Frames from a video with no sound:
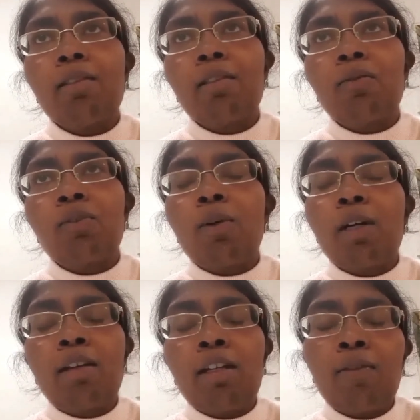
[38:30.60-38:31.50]

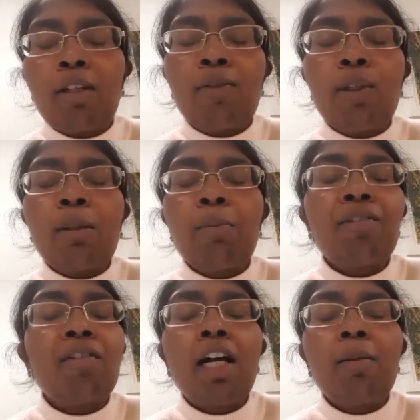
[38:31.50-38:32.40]
if you can
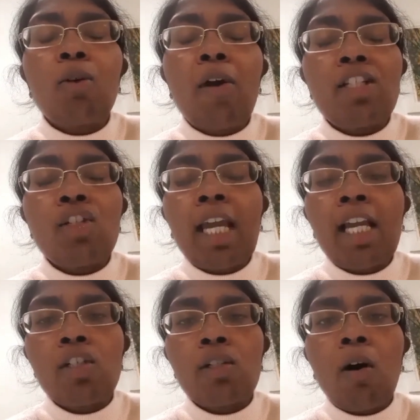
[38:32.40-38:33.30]
provide more
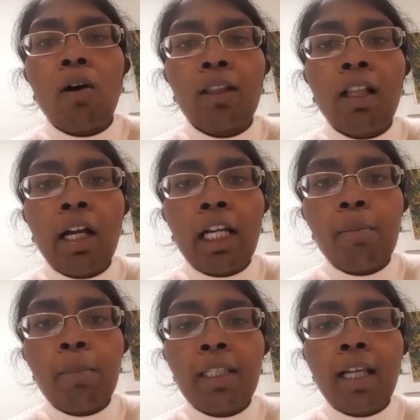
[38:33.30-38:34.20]
education
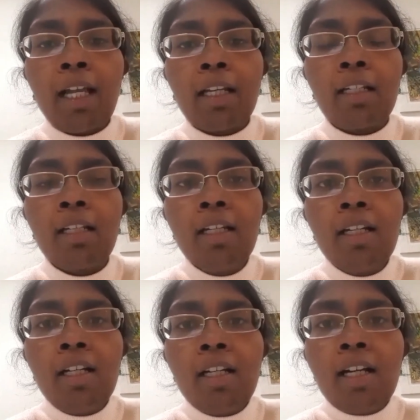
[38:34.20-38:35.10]
online, but then
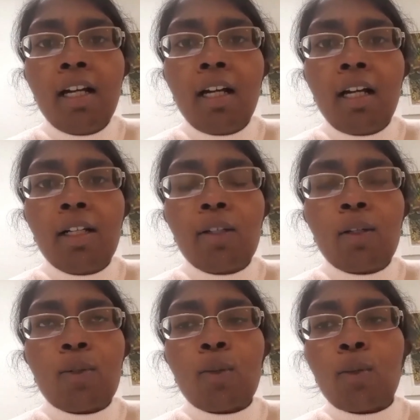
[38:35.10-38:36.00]

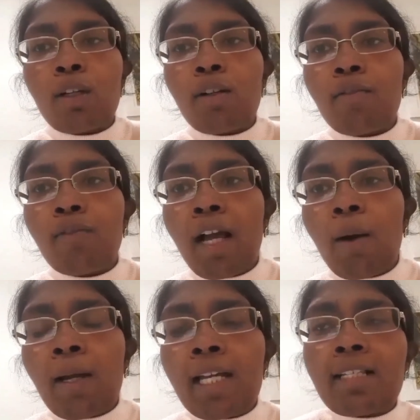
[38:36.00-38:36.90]
sort of
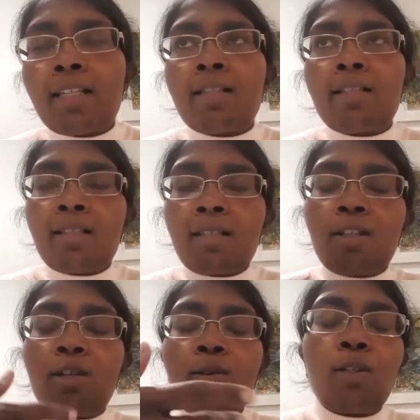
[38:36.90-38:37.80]
that way it's
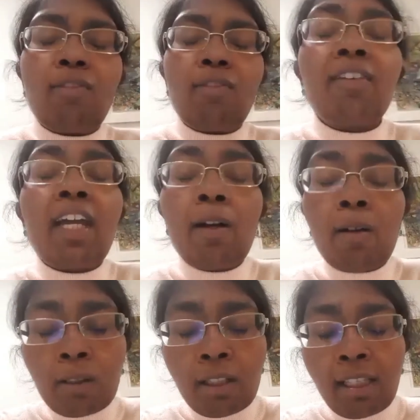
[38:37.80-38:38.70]
you've
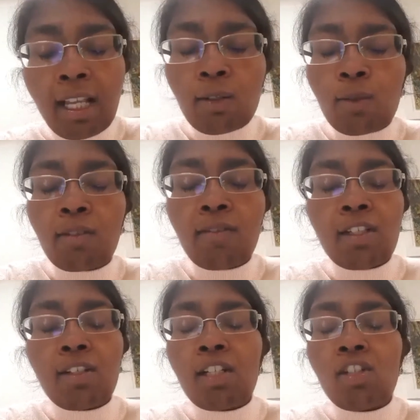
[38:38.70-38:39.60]
availed that sort of
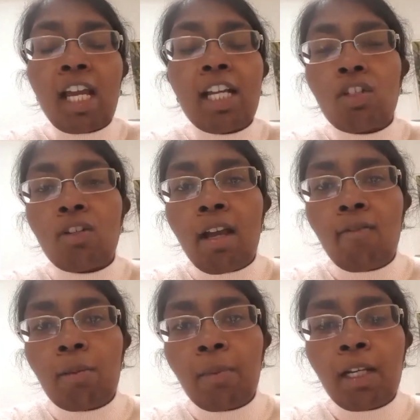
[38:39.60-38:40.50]
education to
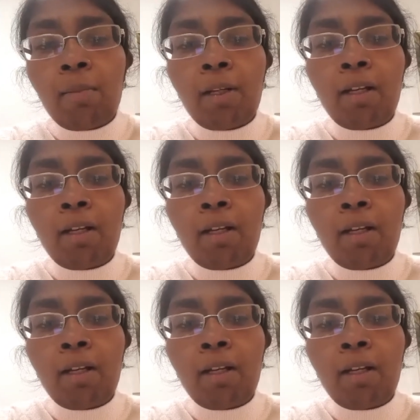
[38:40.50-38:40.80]
everybody, but